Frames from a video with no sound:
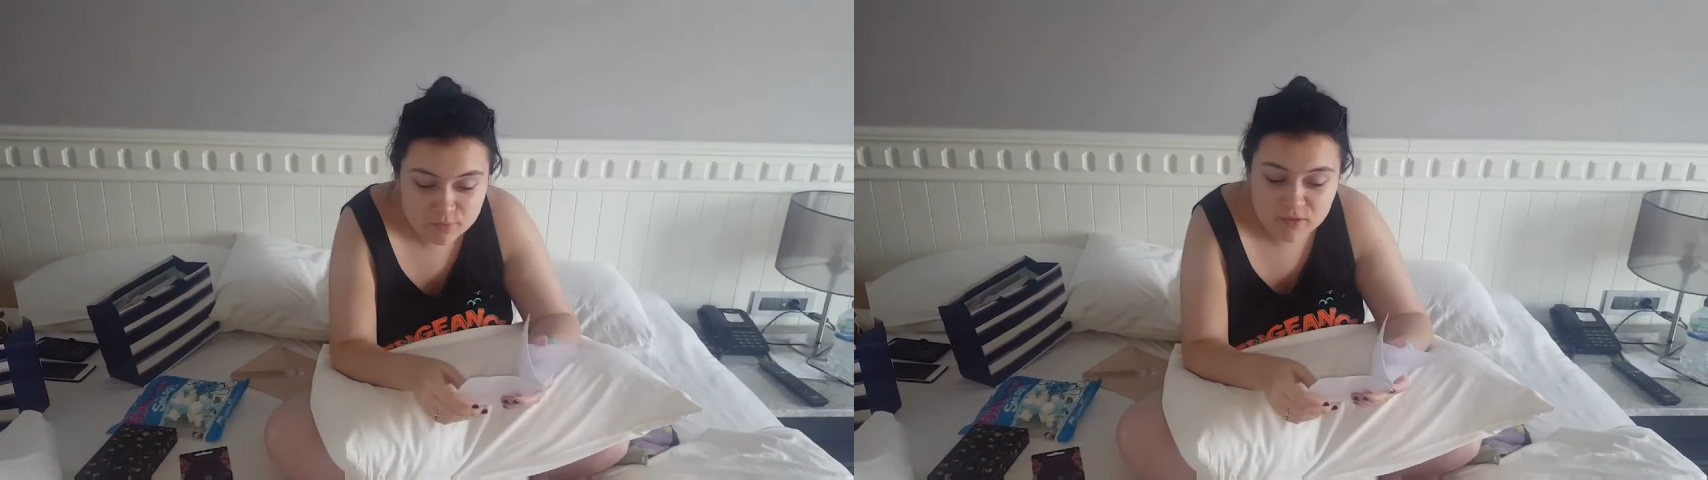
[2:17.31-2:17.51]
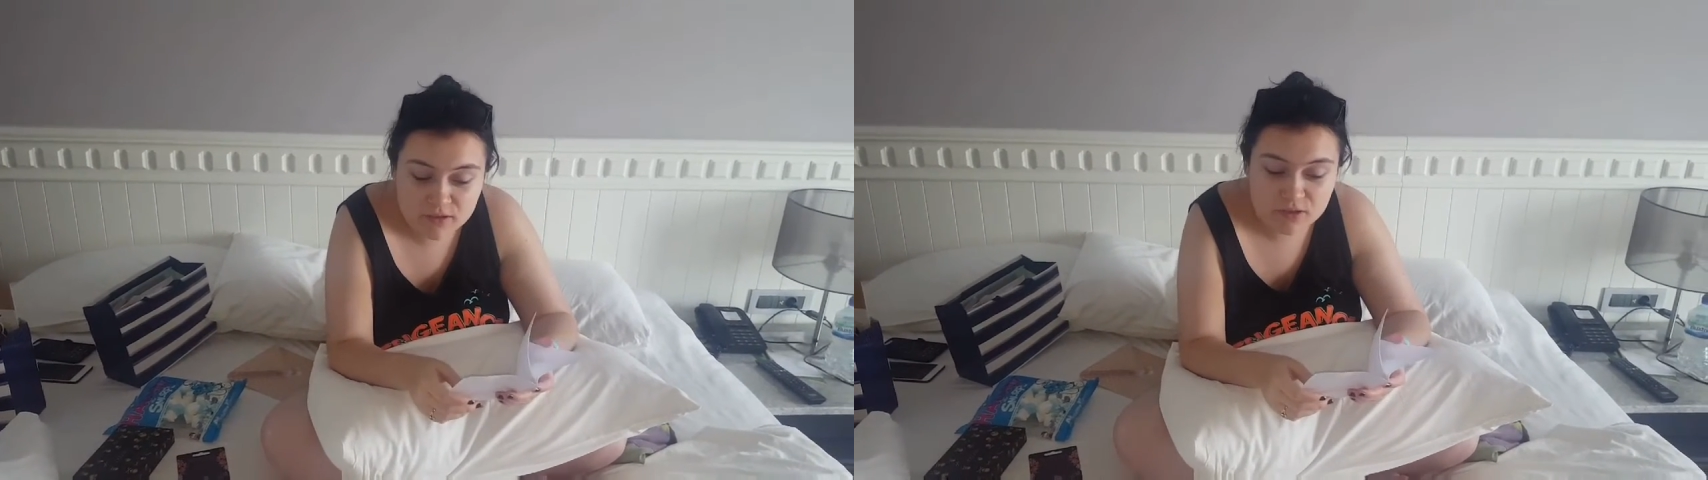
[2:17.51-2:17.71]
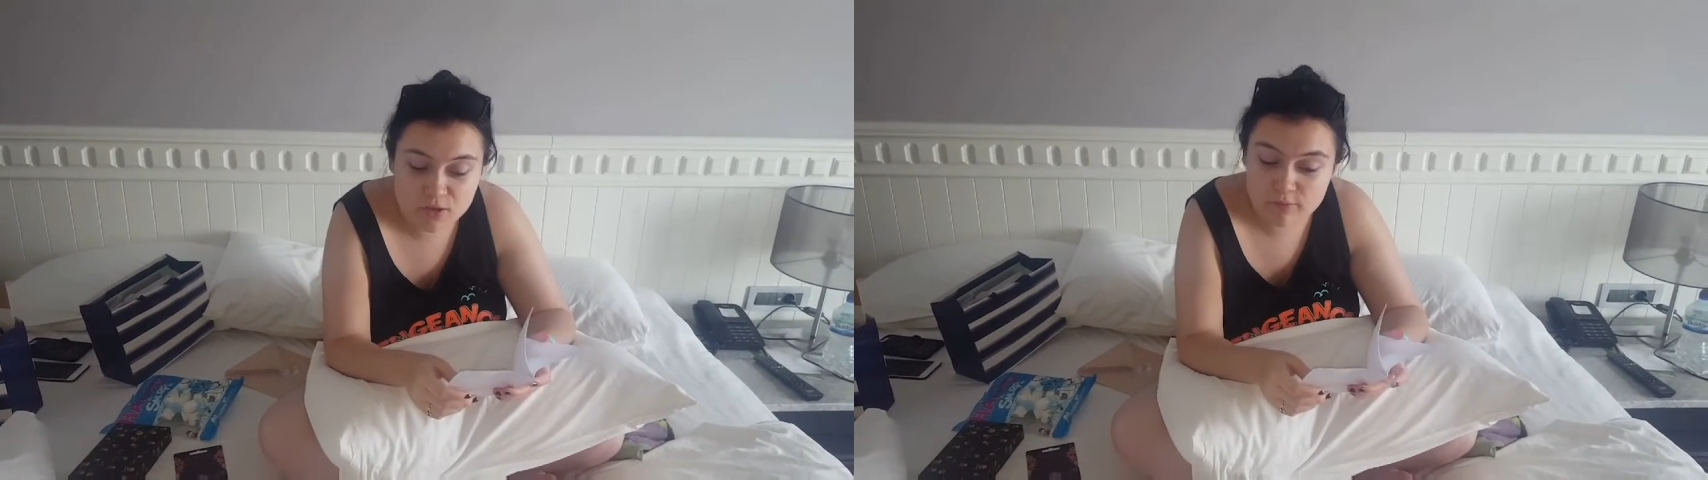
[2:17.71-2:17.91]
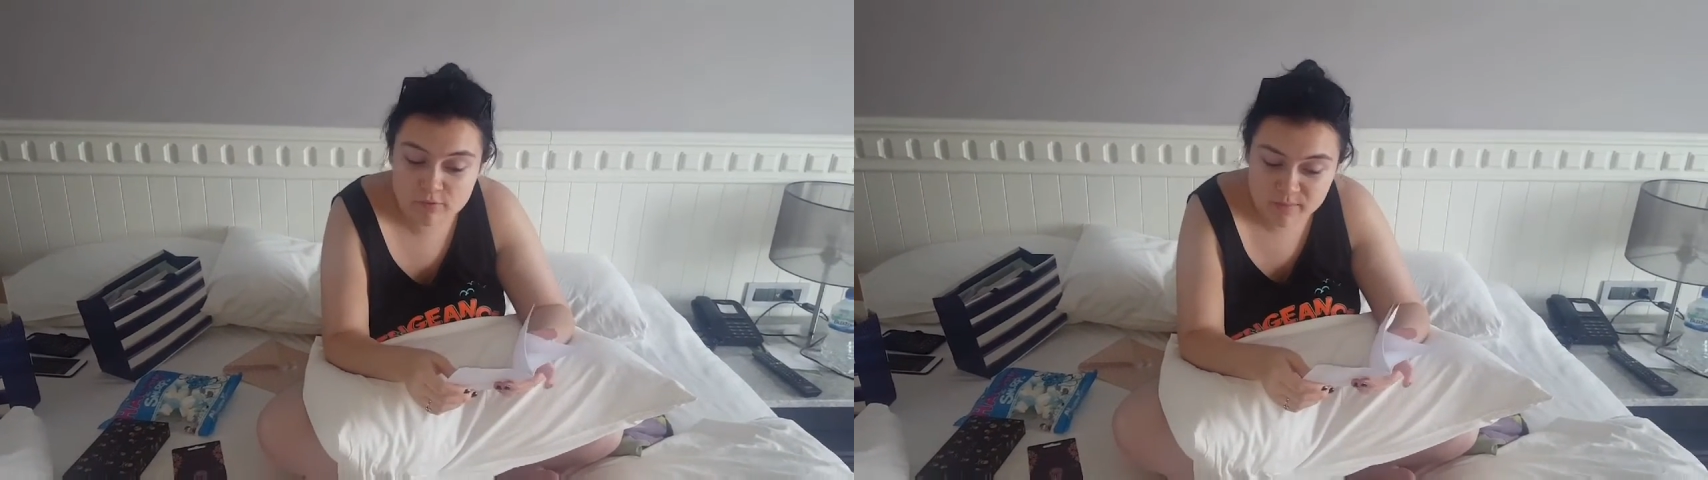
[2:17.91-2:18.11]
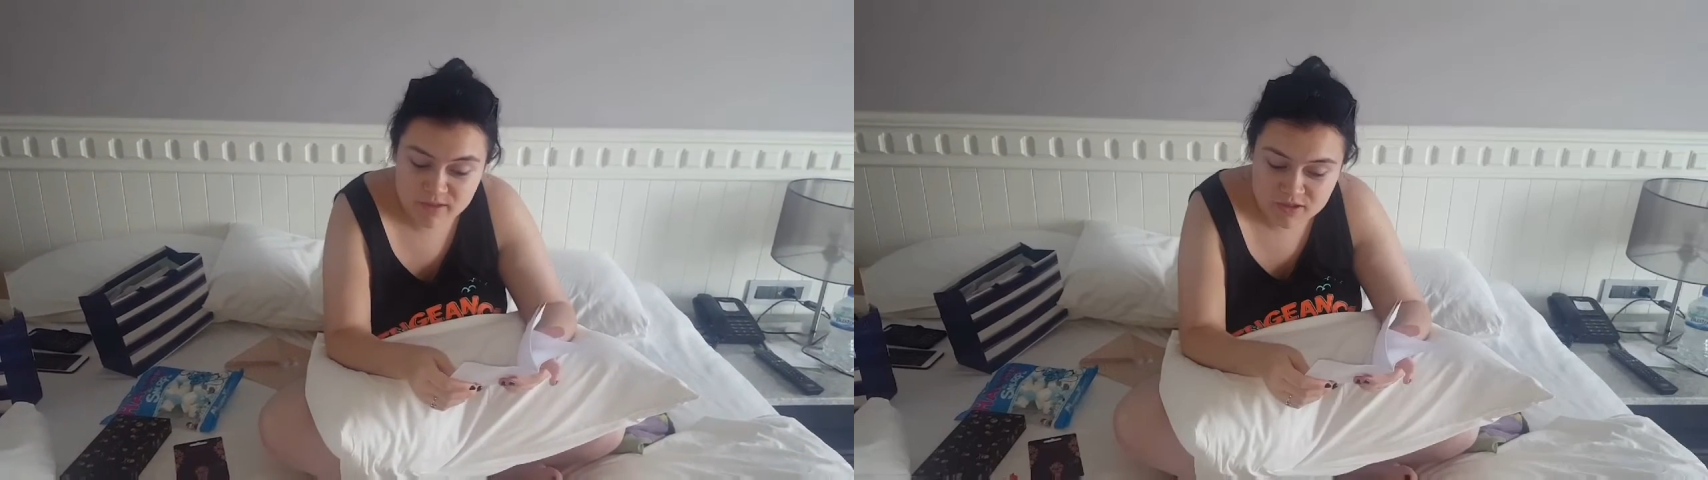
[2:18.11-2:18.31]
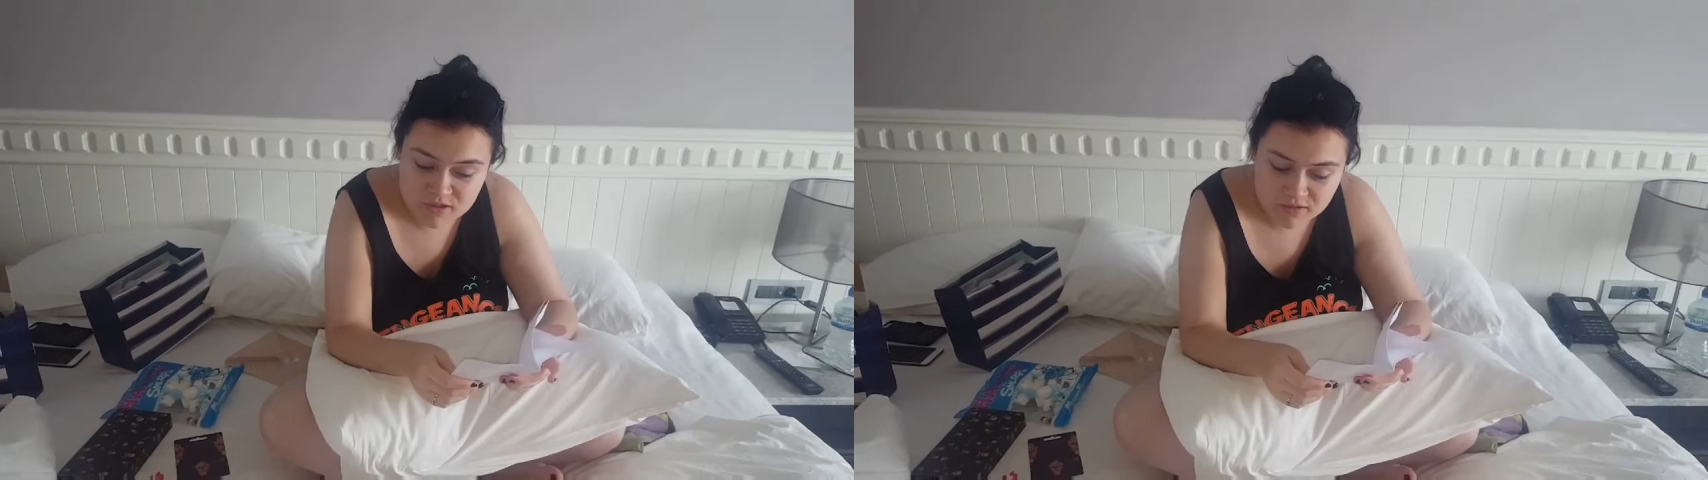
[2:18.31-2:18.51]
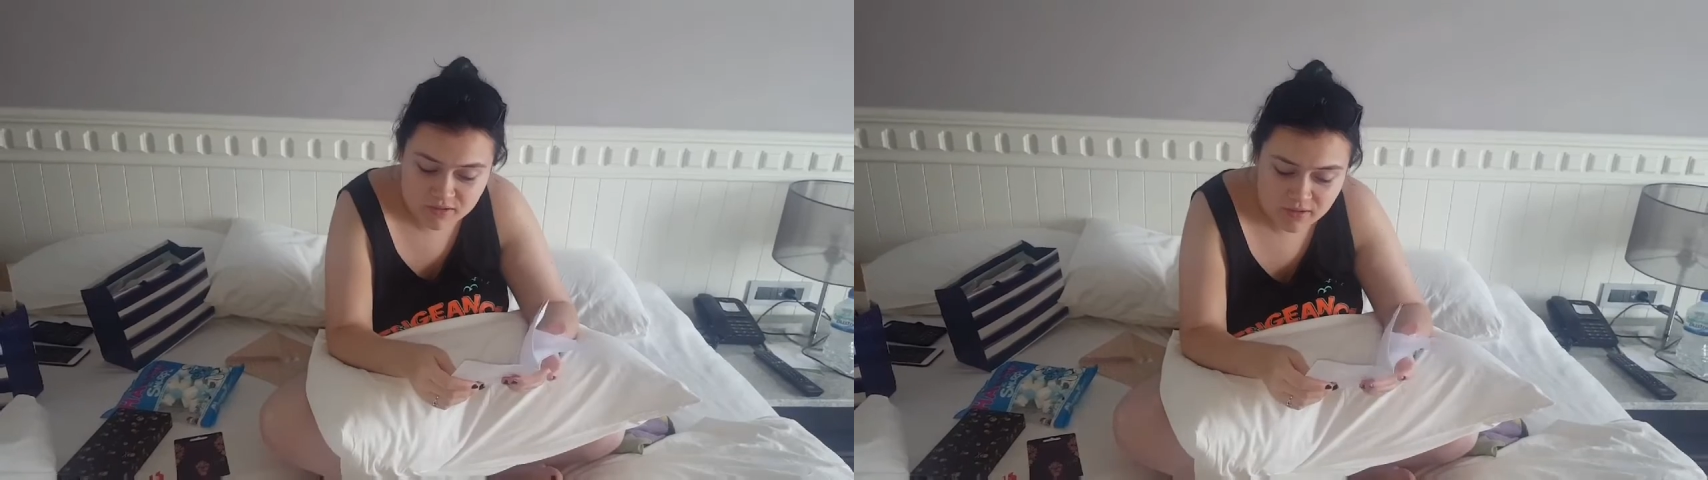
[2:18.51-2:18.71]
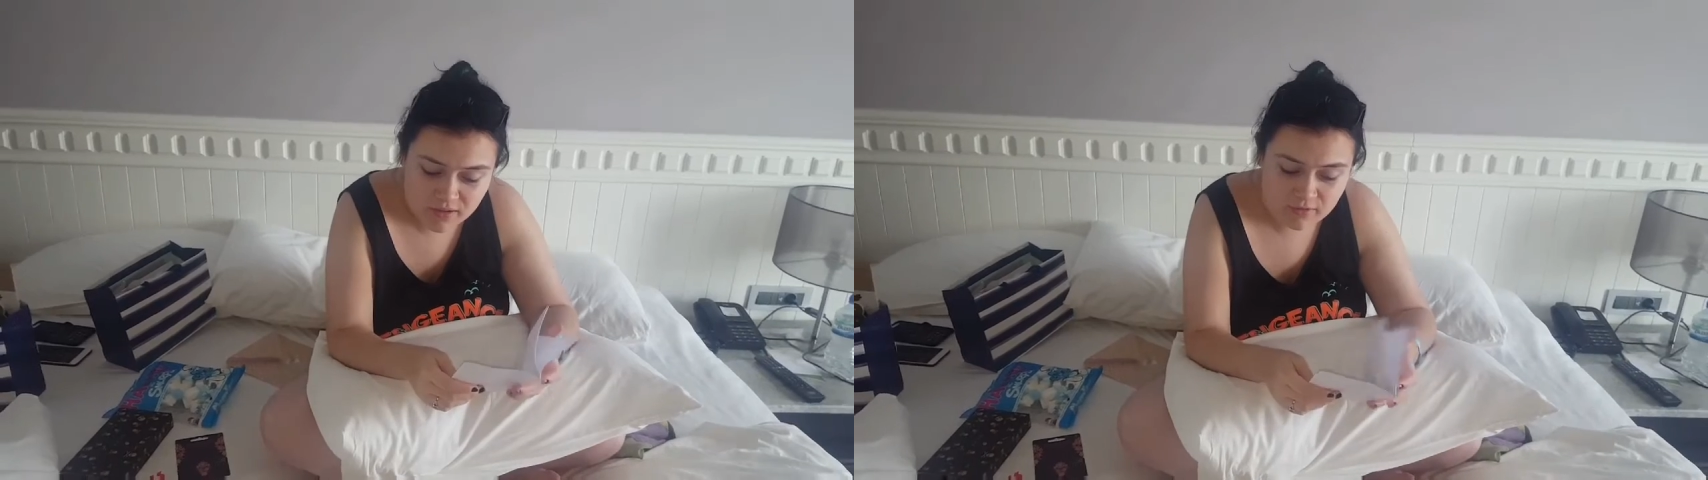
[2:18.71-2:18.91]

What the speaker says: booking confirmation